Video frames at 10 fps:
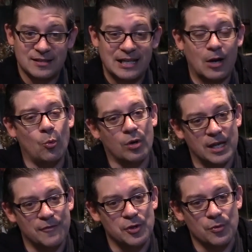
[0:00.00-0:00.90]
set will
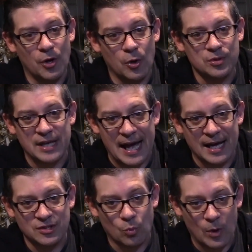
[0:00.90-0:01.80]
give you those
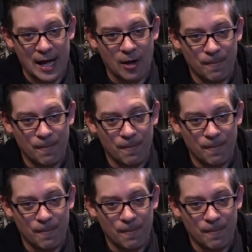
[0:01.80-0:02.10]
as well.